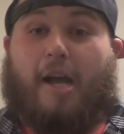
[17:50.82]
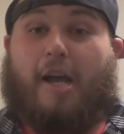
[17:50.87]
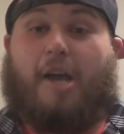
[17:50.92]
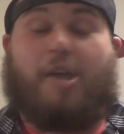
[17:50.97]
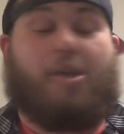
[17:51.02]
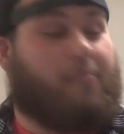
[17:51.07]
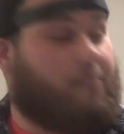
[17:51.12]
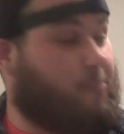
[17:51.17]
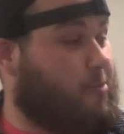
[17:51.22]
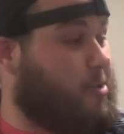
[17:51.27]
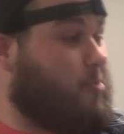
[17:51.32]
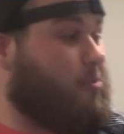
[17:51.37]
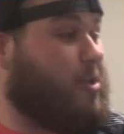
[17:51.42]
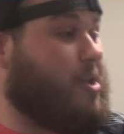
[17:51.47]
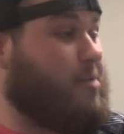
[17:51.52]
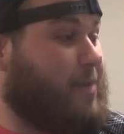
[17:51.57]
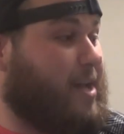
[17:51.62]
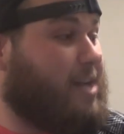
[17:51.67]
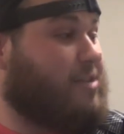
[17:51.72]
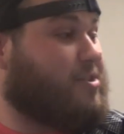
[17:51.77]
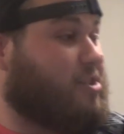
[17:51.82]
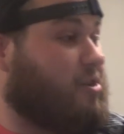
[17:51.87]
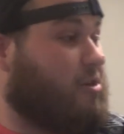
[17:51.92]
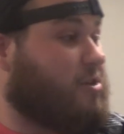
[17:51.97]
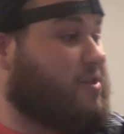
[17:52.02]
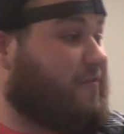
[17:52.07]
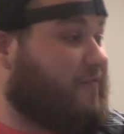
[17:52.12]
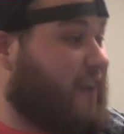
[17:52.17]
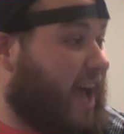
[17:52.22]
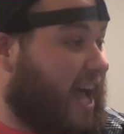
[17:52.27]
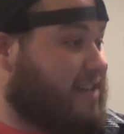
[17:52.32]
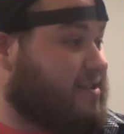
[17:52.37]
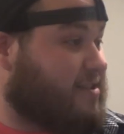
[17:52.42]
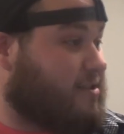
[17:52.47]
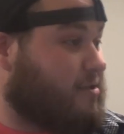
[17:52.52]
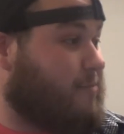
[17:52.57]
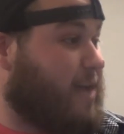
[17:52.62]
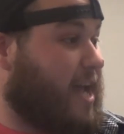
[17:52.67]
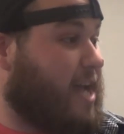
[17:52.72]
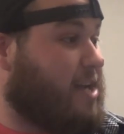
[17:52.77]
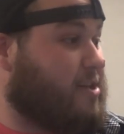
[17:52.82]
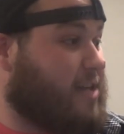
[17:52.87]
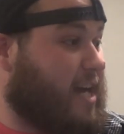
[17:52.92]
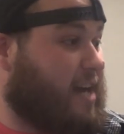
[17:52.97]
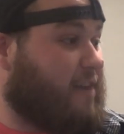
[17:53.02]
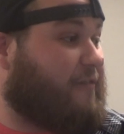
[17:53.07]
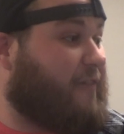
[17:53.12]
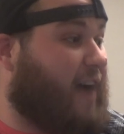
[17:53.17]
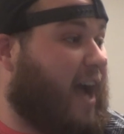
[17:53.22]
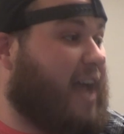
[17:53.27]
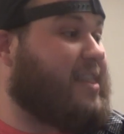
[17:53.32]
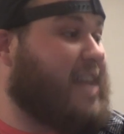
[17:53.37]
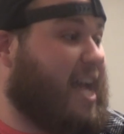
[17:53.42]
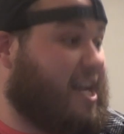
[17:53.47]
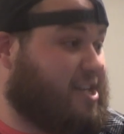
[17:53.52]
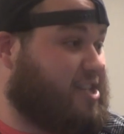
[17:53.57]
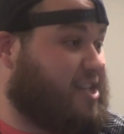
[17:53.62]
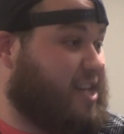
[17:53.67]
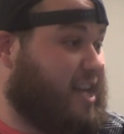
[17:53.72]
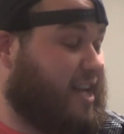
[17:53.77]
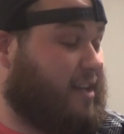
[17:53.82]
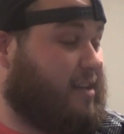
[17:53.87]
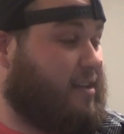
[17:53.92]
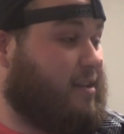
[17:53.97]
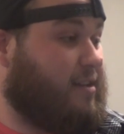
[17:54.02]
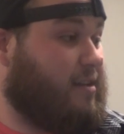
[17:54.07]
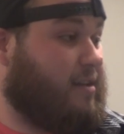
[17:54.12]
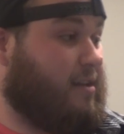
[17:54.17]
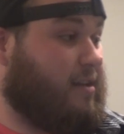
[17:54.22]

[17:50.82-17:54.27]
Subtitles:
You better search faster, man. You gotta find that shit.